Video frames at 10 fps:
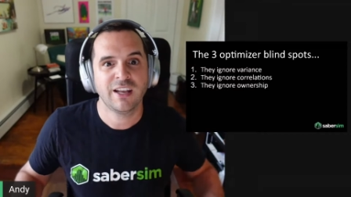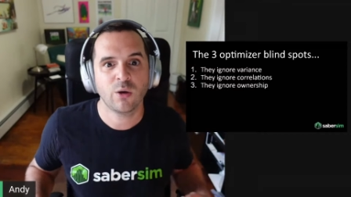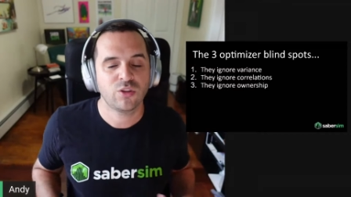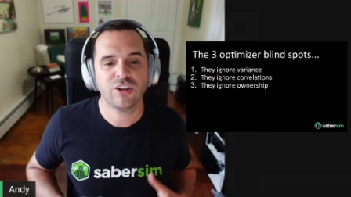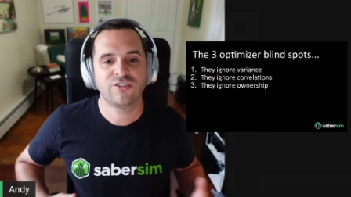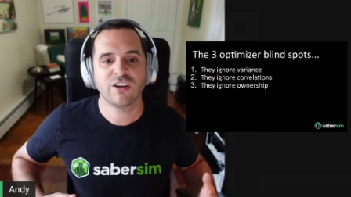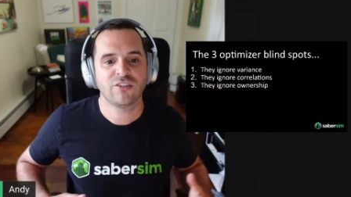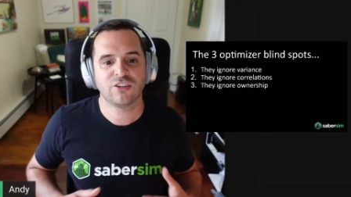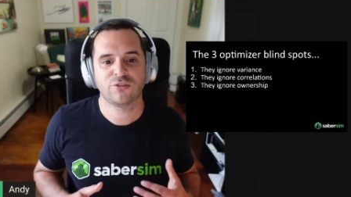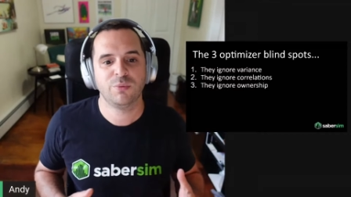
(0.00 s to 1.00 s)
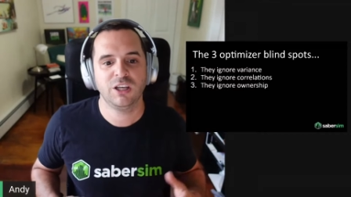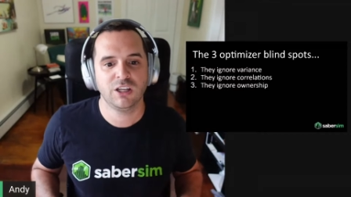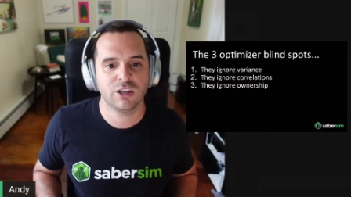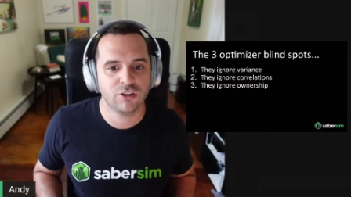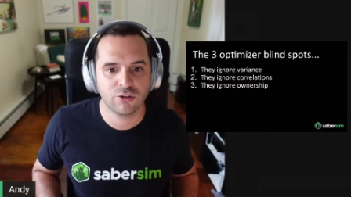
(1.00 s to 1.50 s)
Now, this doesn't just
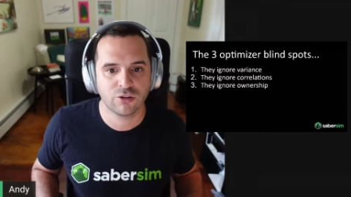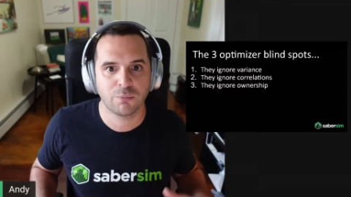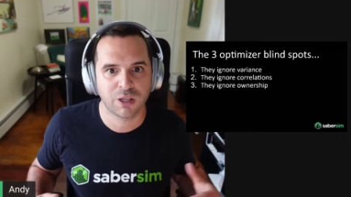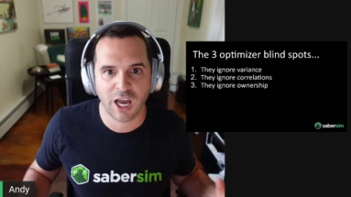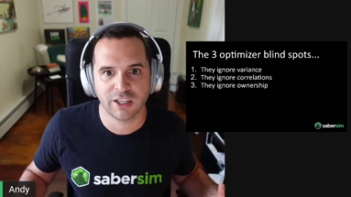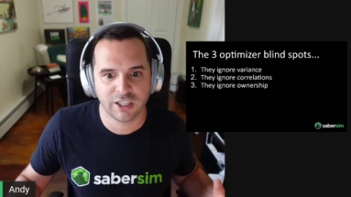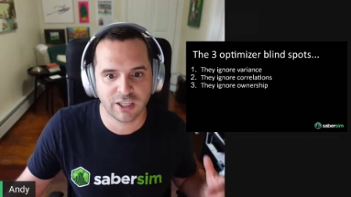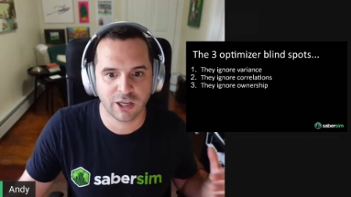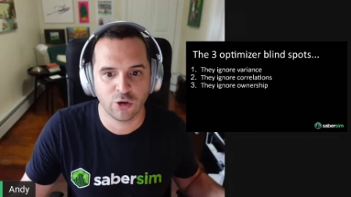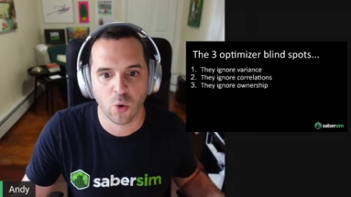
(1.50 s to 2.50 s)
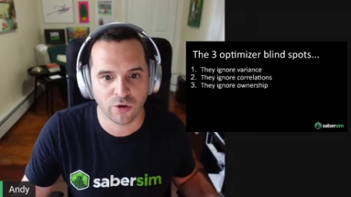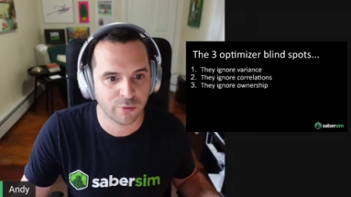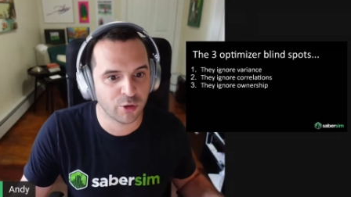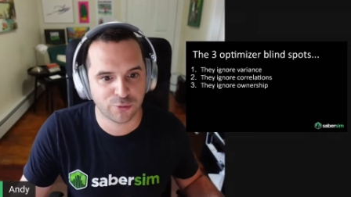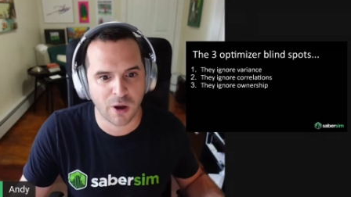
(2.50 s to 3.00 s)
mean you should blindly ignore
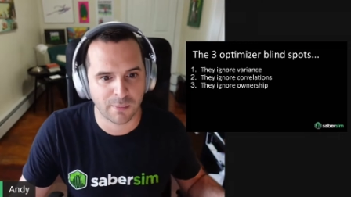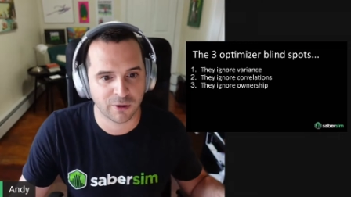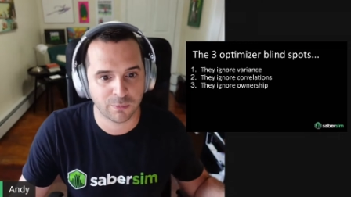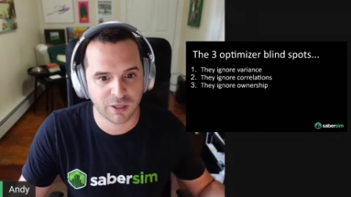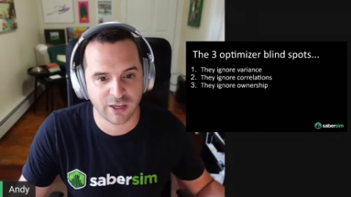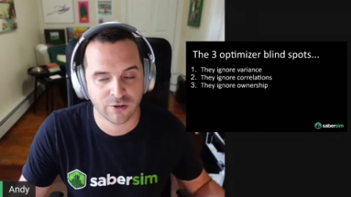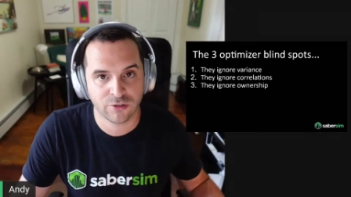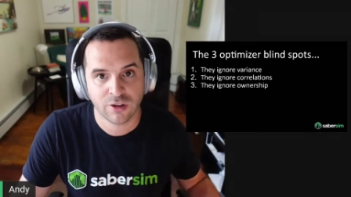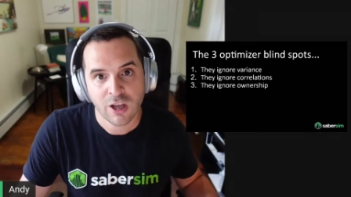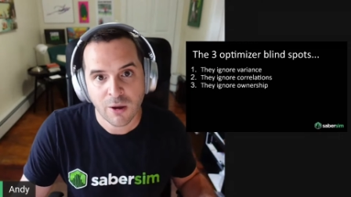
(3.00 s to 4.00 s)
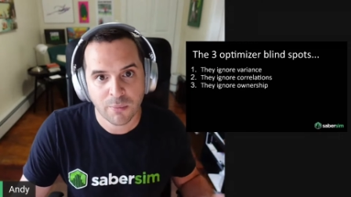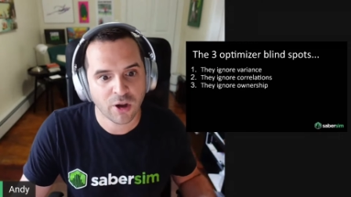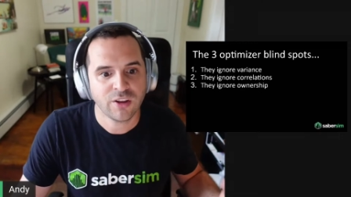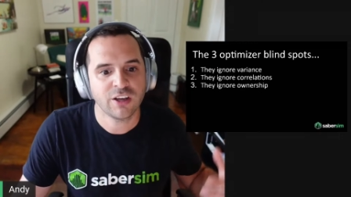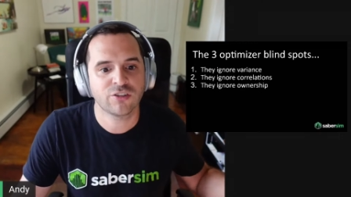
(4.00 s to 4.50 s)
the most popular players, but
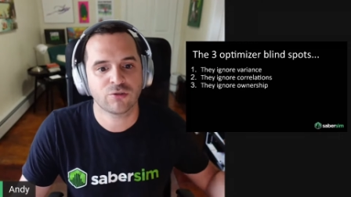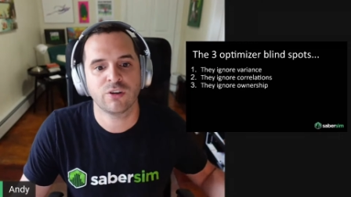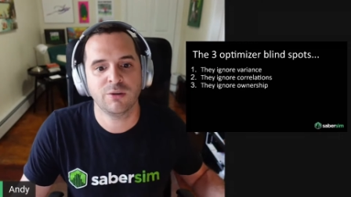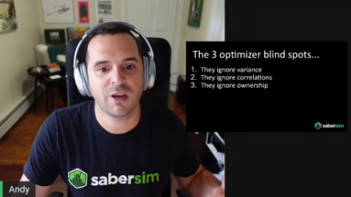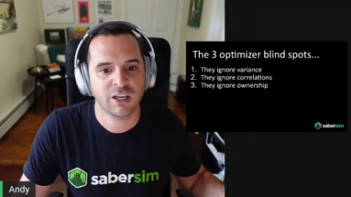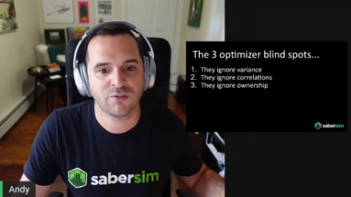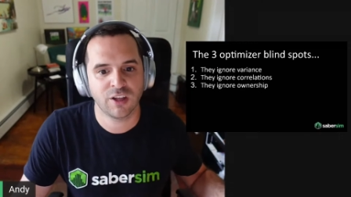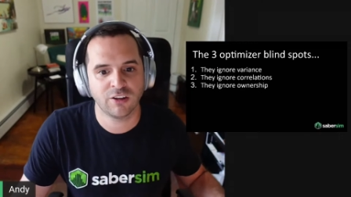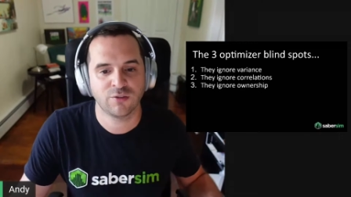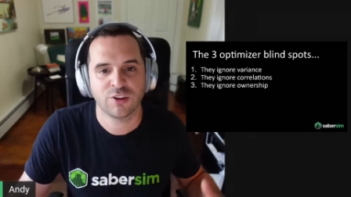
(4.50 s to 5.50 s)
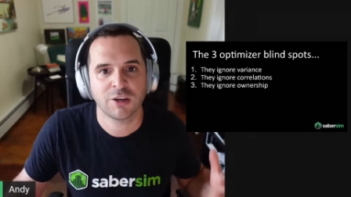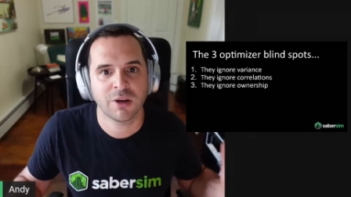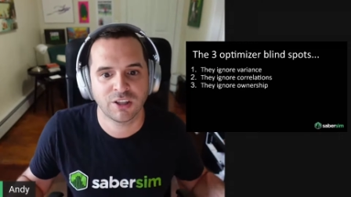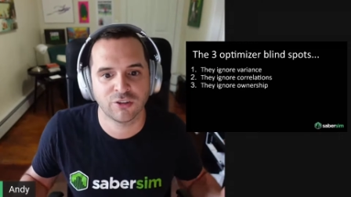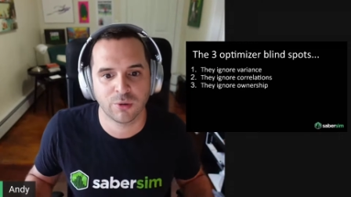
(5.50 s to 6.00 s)
on the extreme end of things, if you think
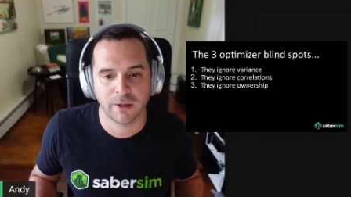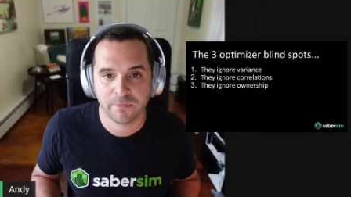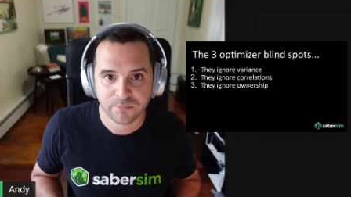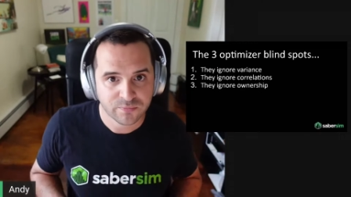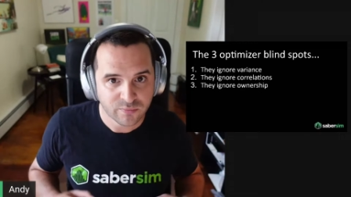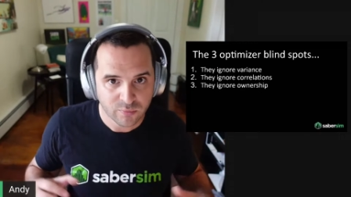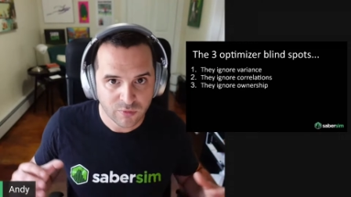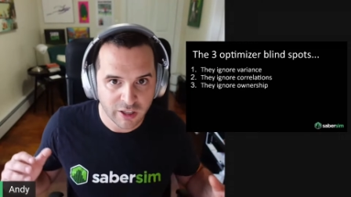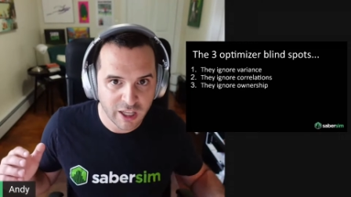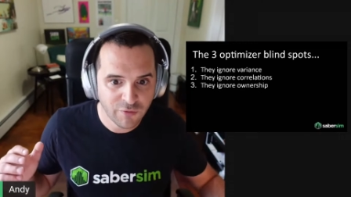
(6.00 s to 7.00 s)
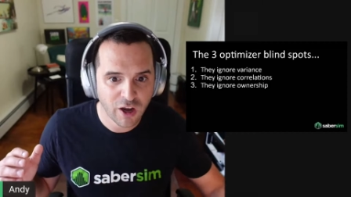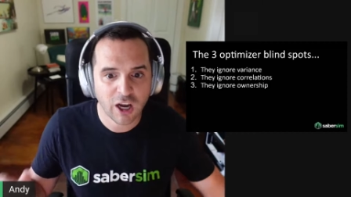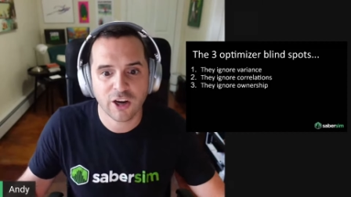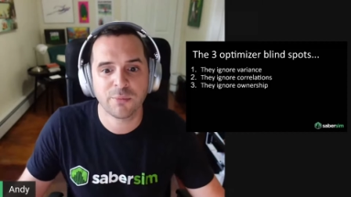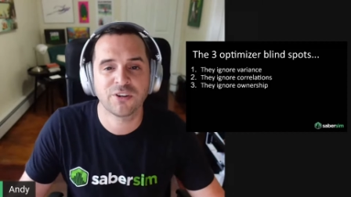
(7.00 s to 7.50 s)
about it this way, if
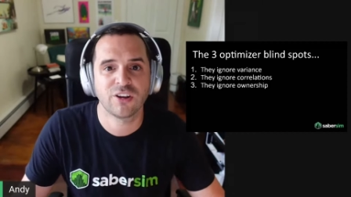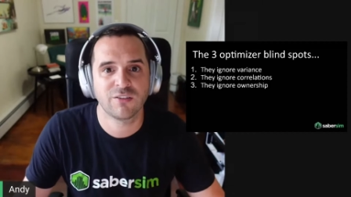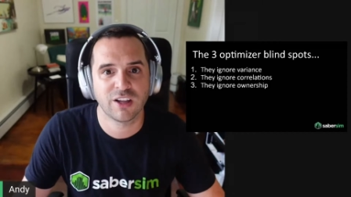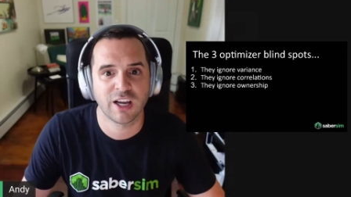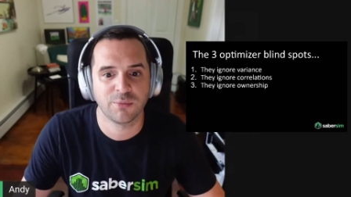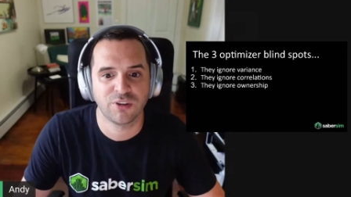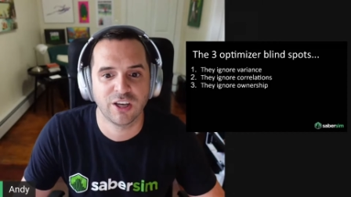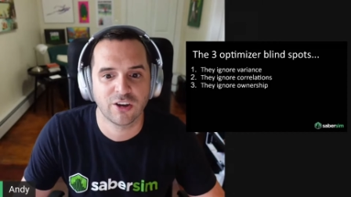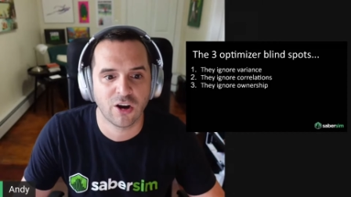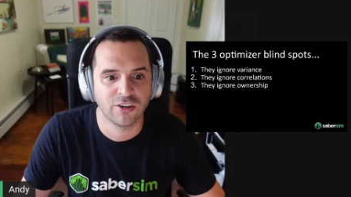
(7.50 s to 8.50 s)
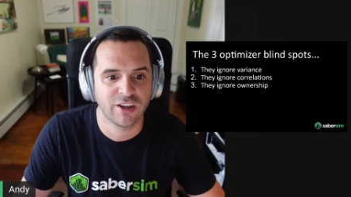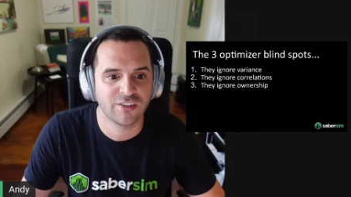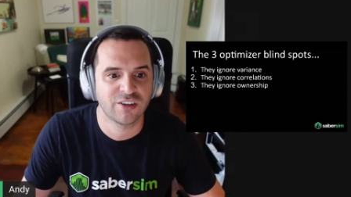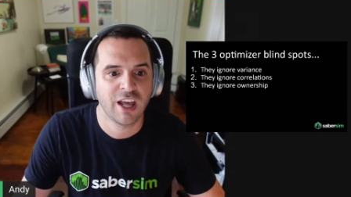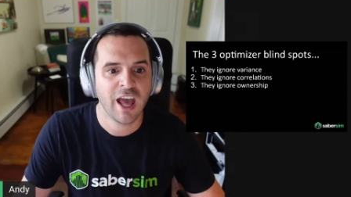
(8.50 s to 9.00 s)
100% of lineups in a
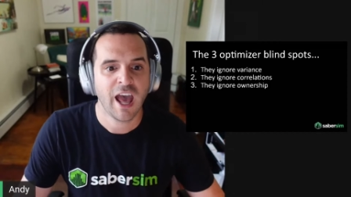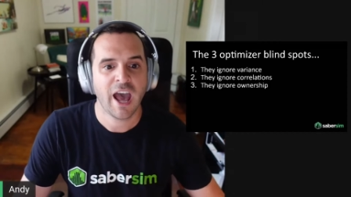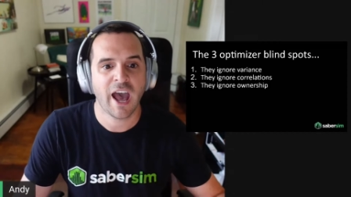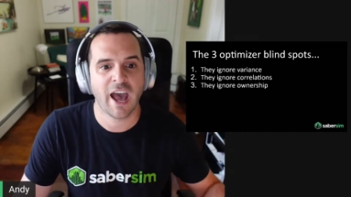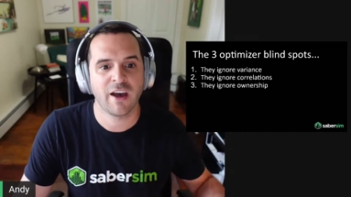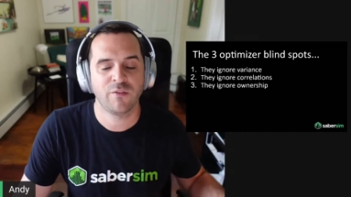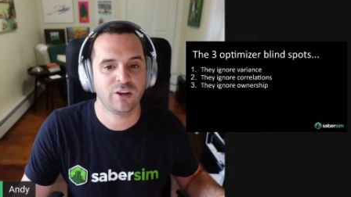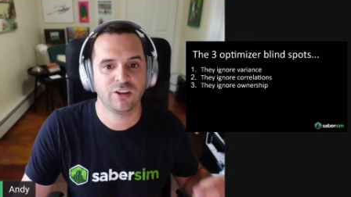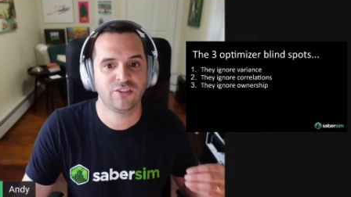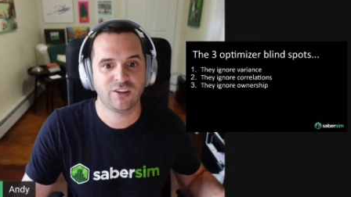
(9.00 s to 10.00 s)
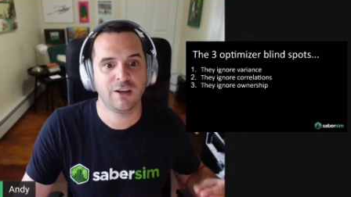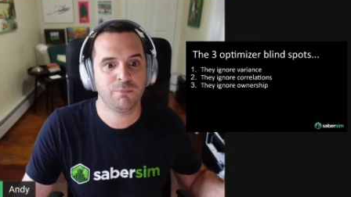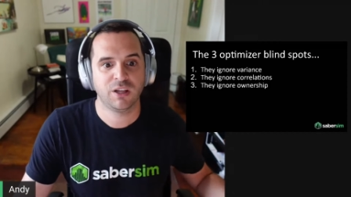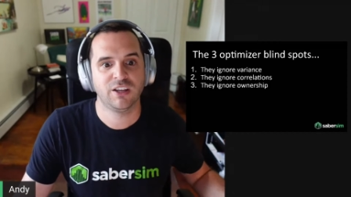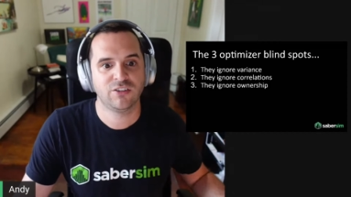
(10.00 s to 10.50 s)
contest have the
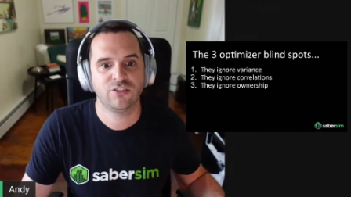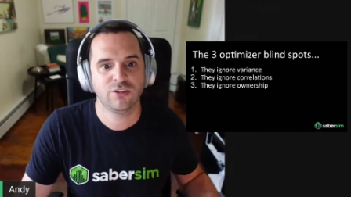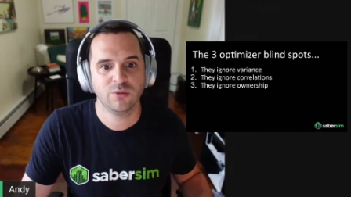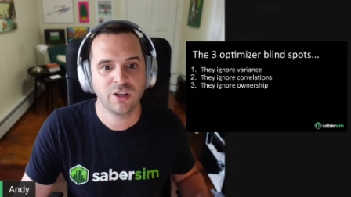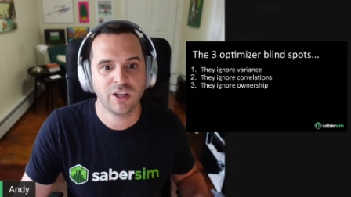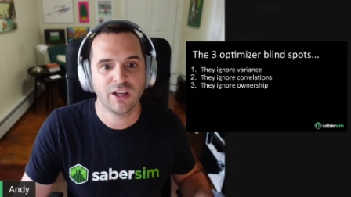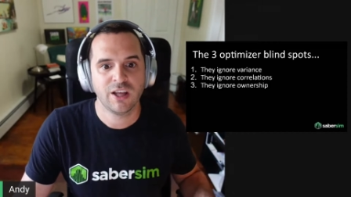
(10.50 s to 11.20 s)
same plays as you,